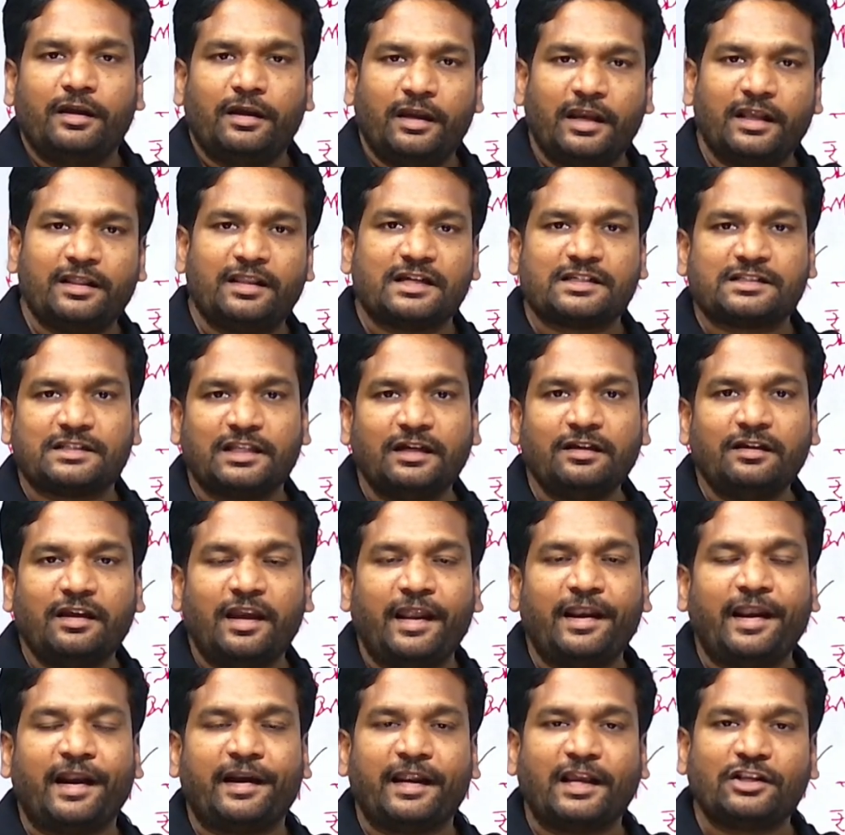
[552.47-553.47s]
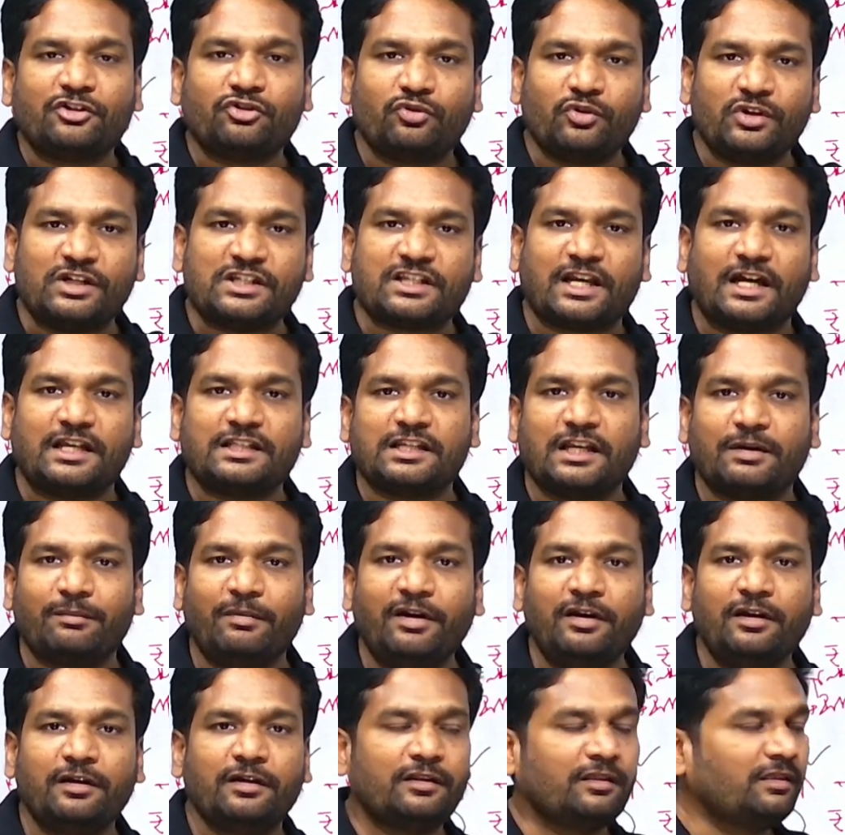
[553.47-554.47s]
a dastak and attached it to his
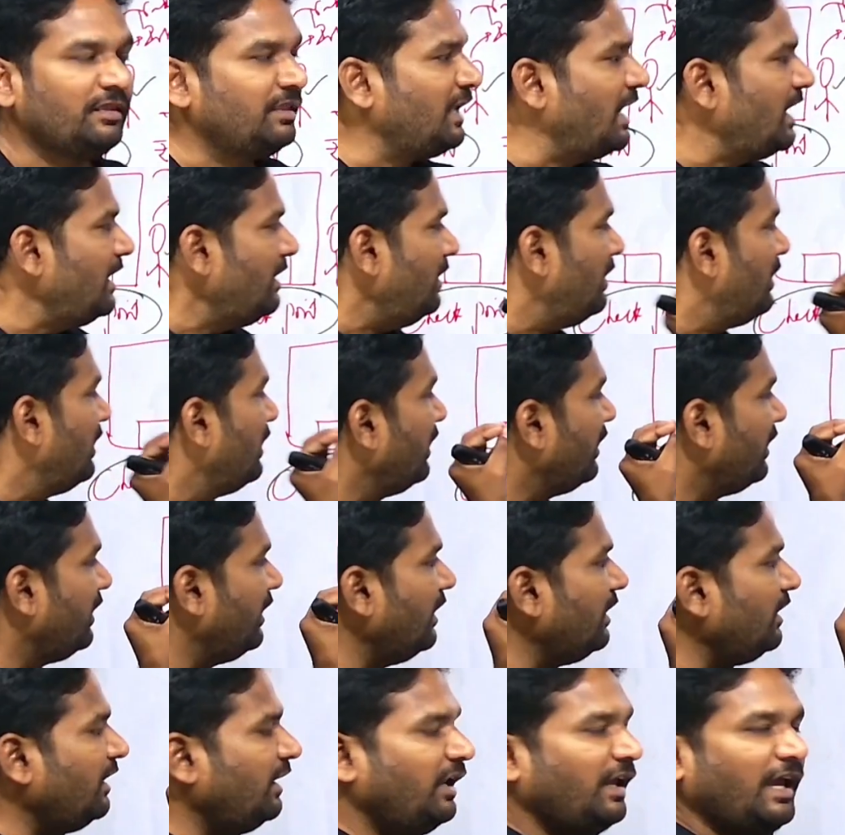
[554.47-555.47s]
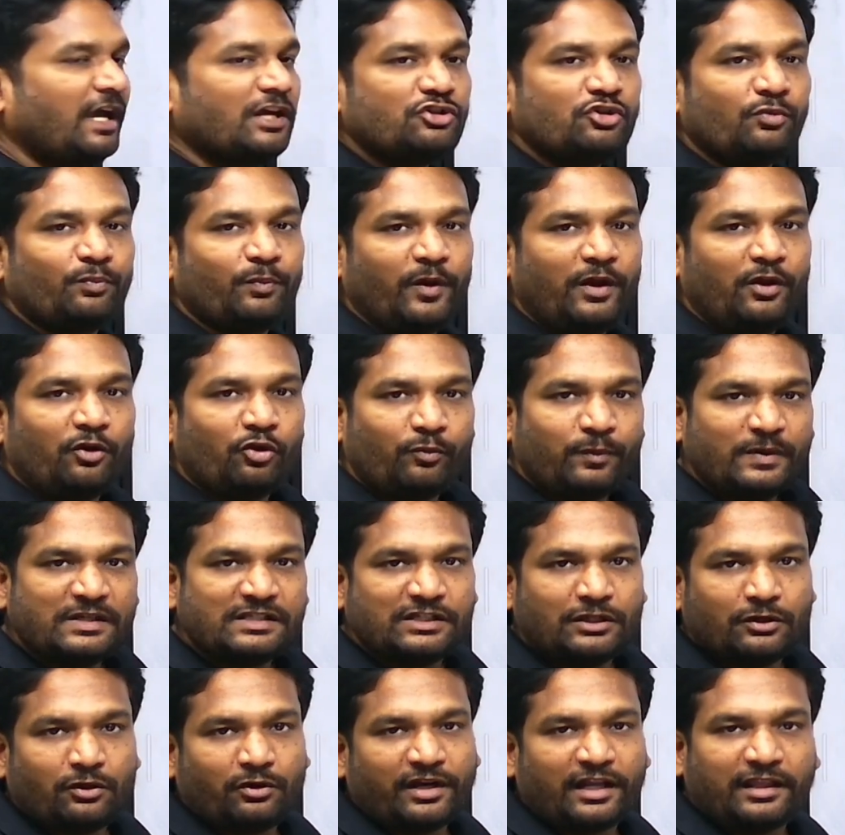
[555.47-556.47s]
consignment, then here he has to pay rupees
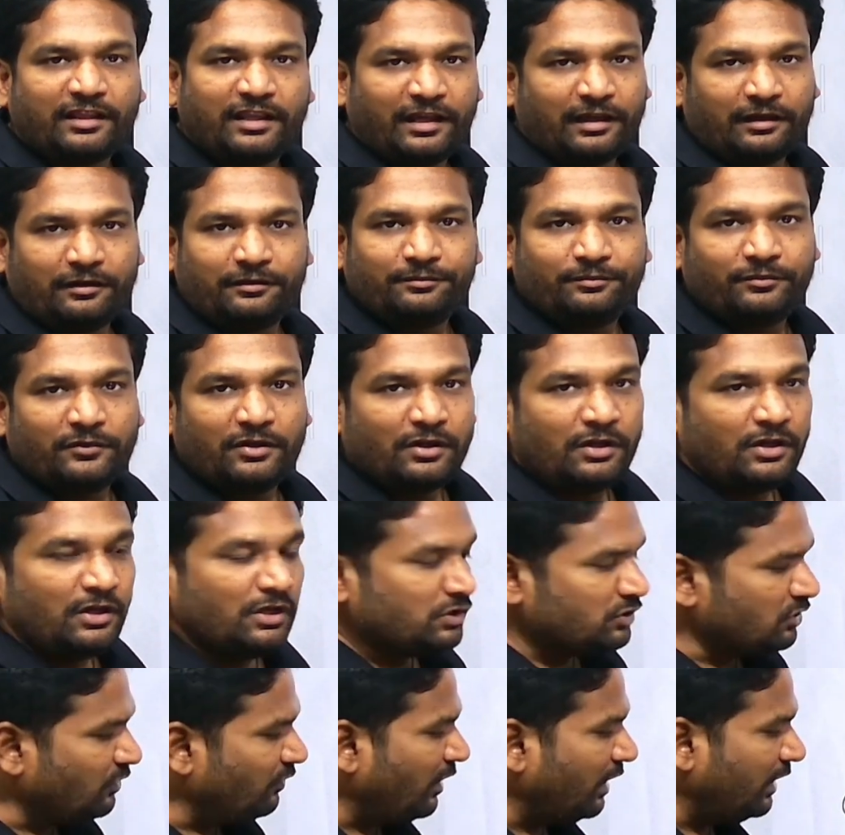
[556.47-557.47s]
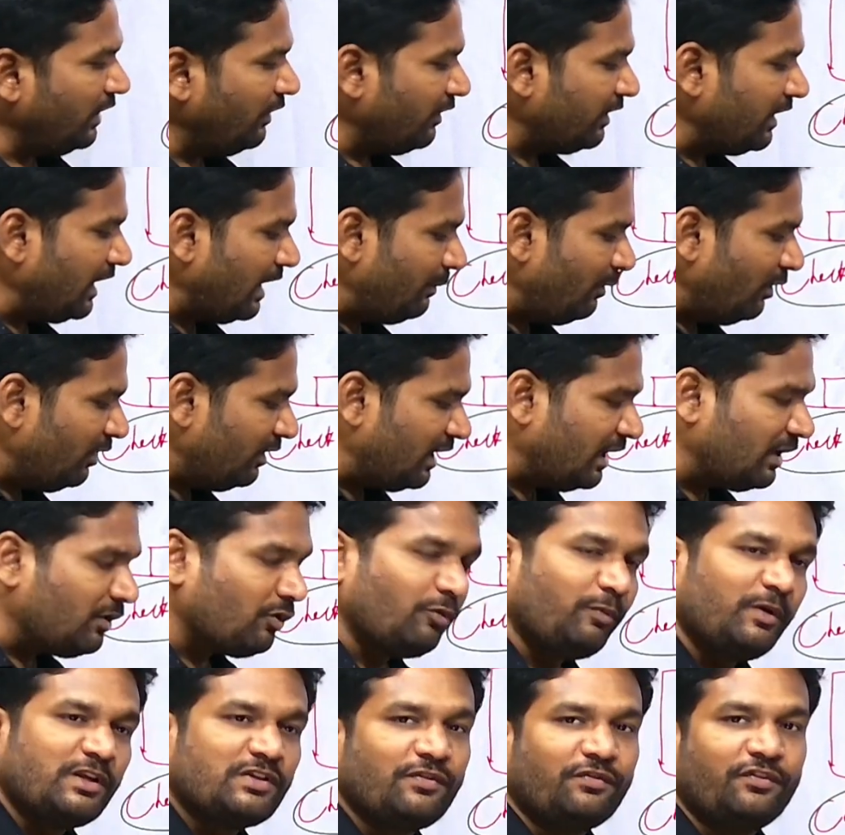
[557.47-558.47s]
0, nothing. So whatever the amount that
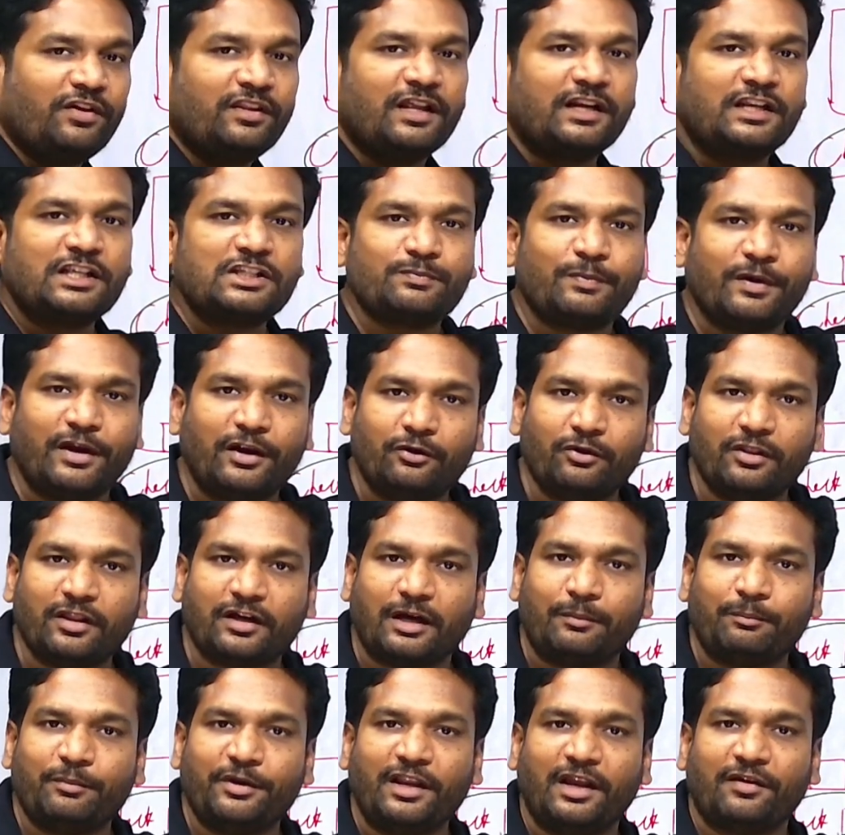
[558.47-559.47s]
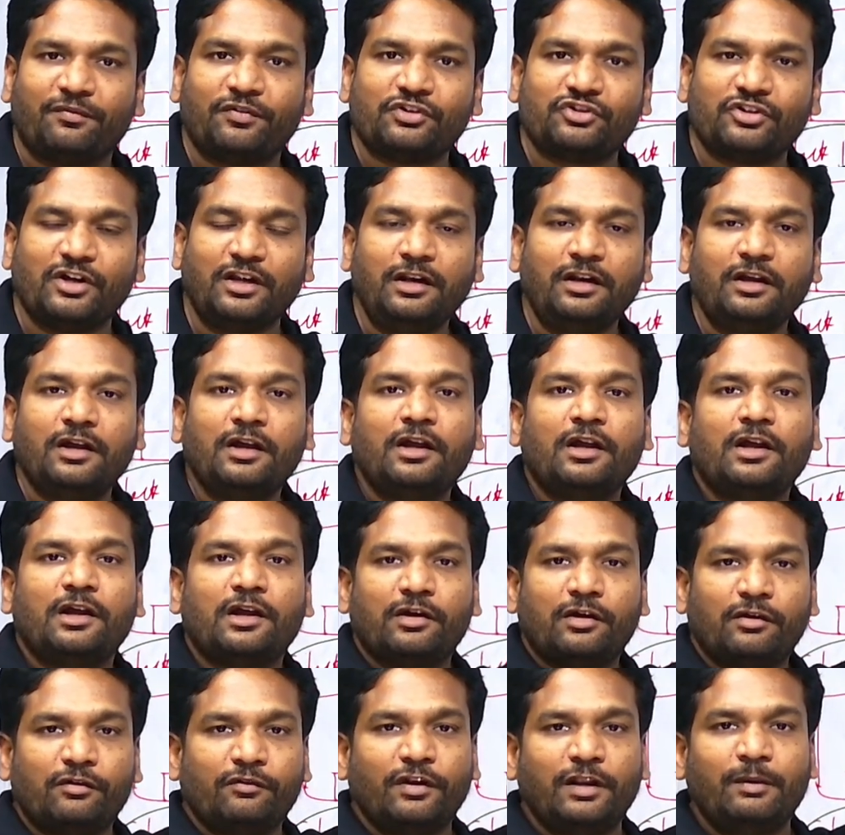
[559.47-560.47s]
rupees 50 that is paid to the company official
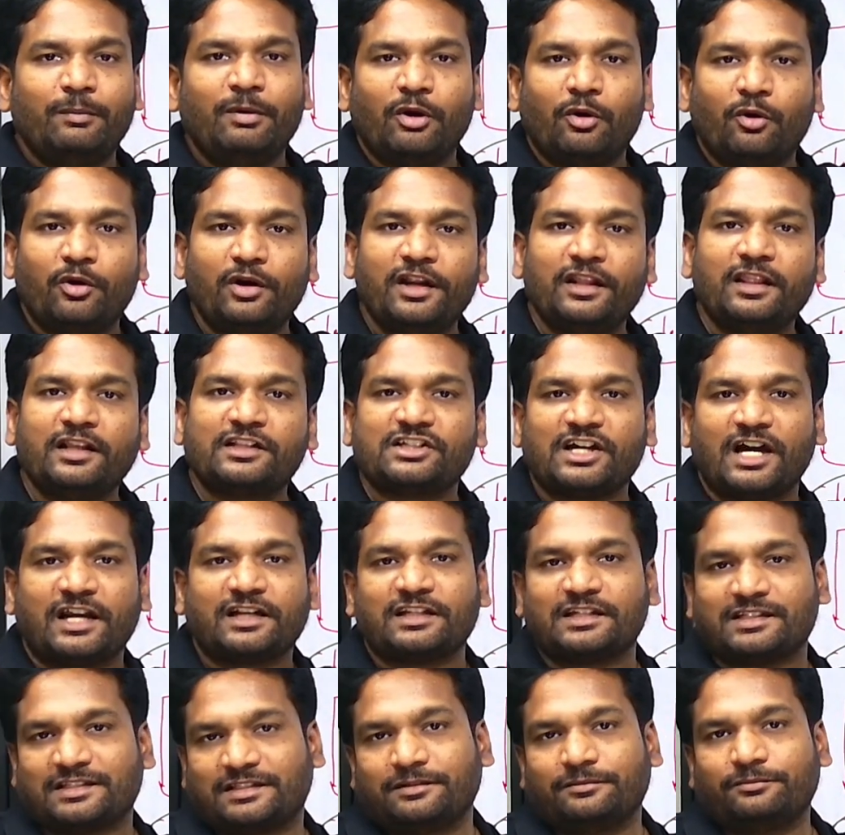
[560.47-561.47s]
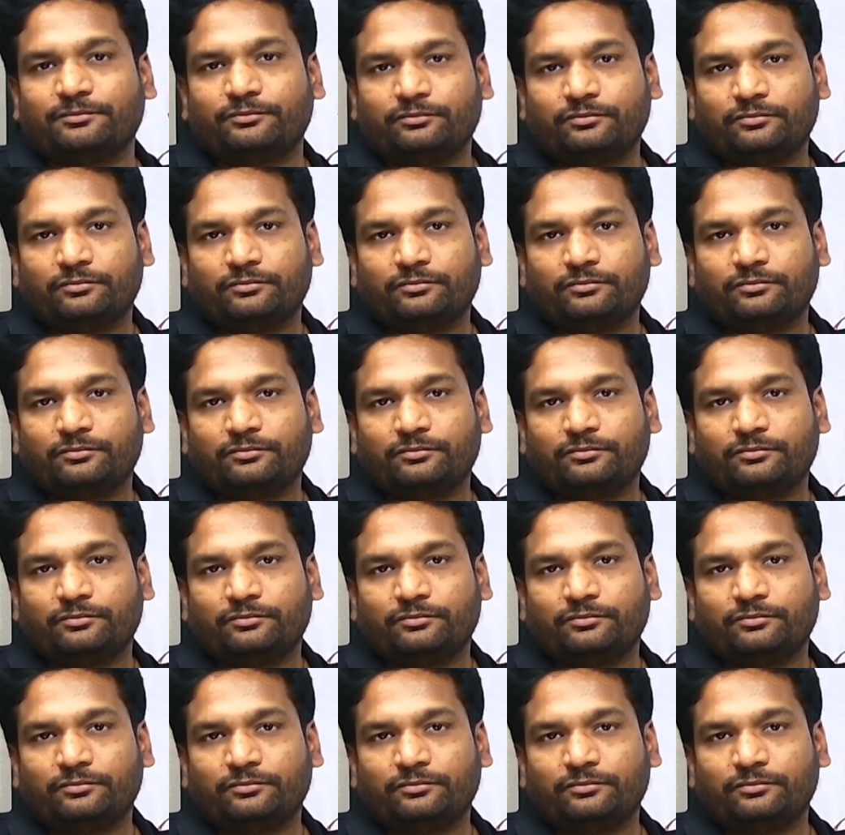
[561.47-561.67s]
will be only the charges.